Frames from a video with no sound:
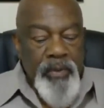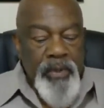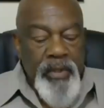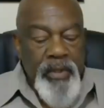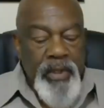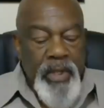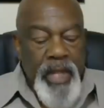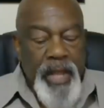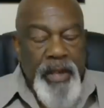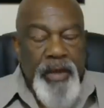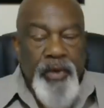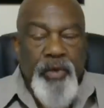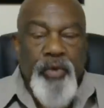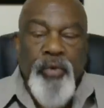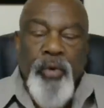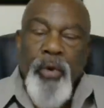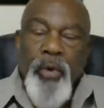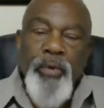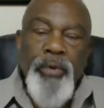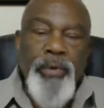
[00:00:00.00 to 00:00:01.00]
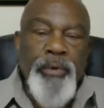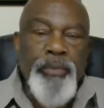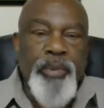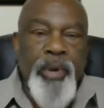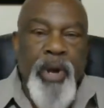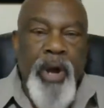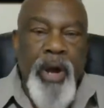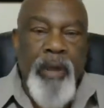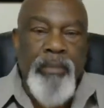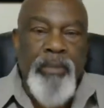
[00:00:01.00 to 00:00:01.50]
lot of growth
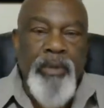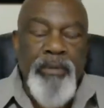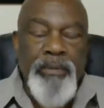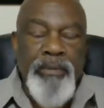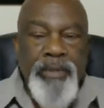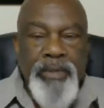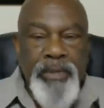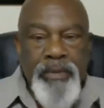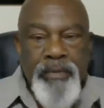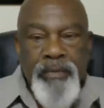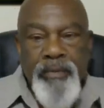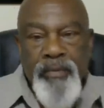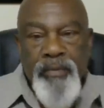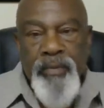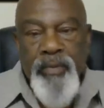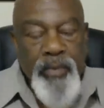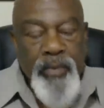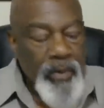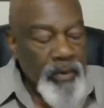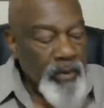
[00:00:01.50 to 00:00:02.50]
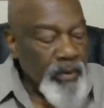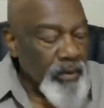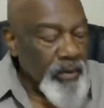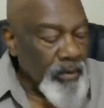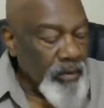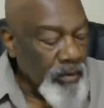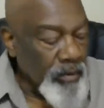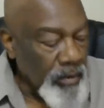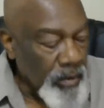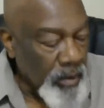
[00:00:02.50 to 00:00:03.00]
problems.
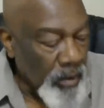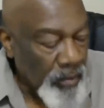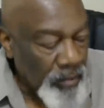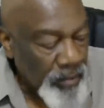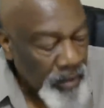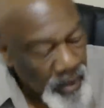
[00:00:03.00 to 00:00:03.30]
You know,